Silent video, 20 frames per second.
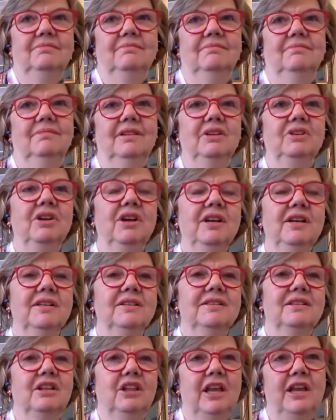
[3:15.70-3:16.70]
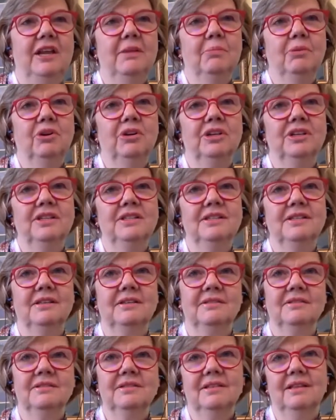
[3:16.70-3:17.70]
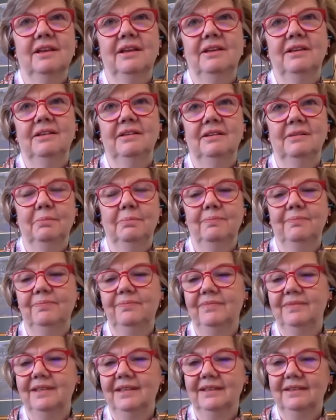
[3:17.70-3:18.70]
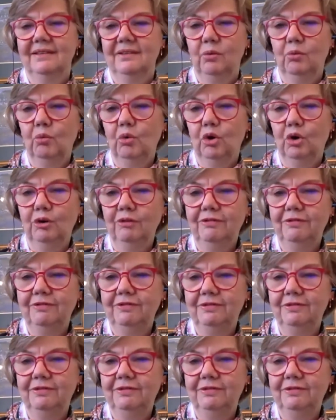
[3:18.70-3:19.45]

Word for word: they're not as glamorous as like a wolf,